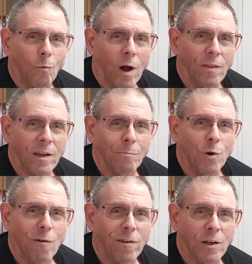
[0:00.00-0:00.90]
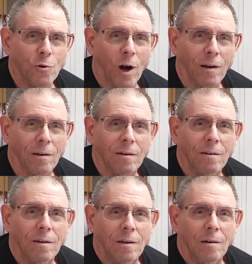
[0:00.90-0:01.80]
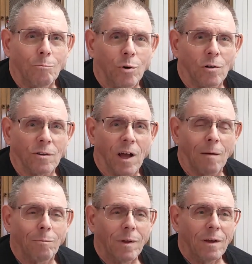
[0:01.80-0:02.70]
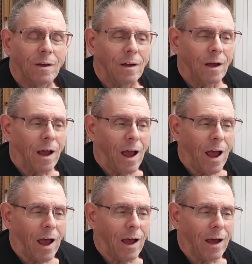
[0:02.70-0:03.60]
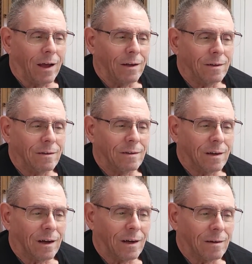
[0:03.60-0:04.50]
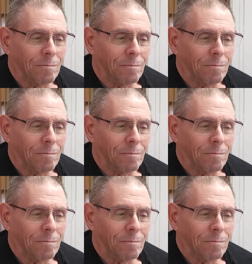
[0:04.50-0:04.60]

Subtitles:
when the moving truck pulled up, and